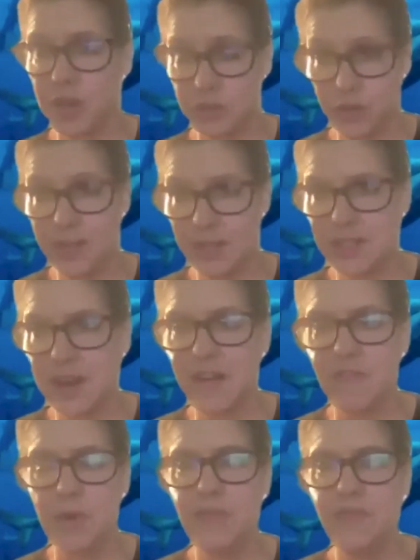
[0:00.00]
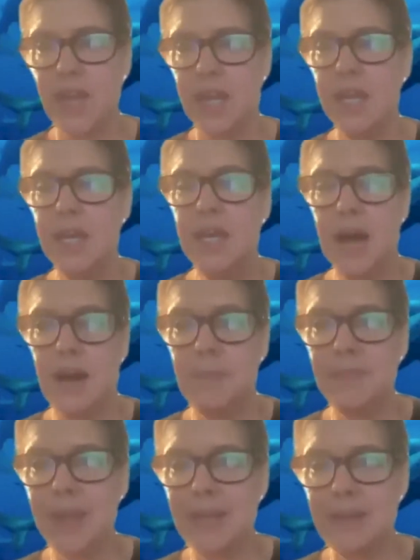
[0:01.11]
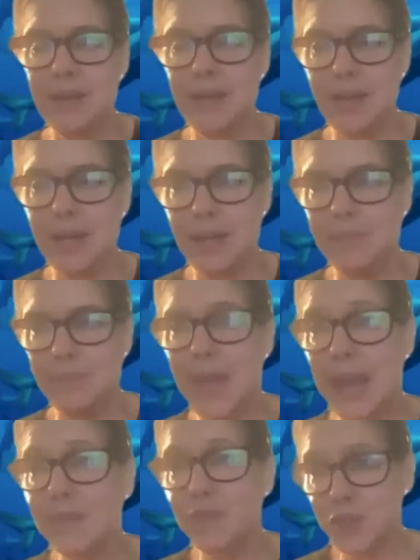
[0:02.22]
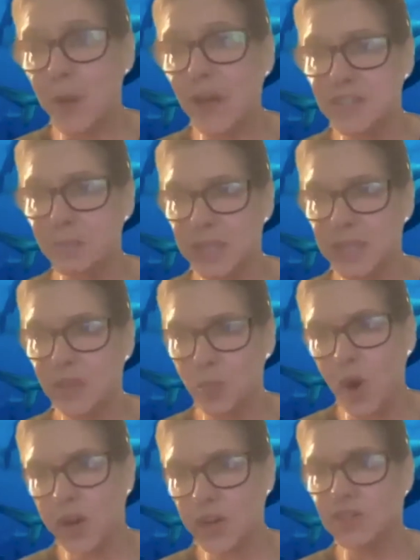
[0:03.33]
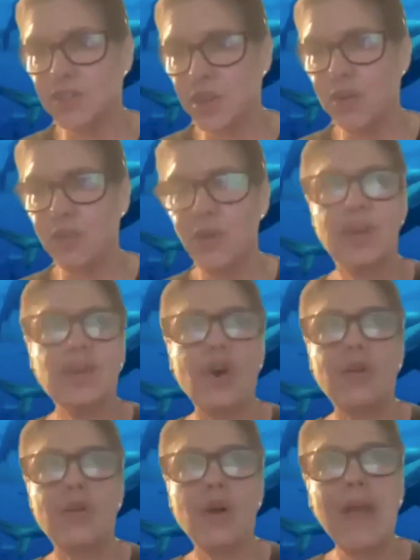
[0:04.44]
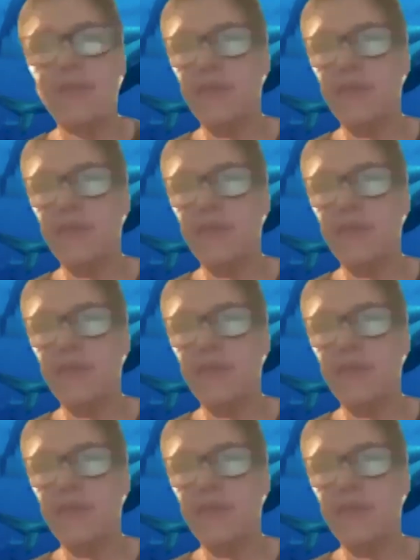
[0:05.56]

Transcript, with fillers: the dive briefing, um, and behave responsibly in the water. So every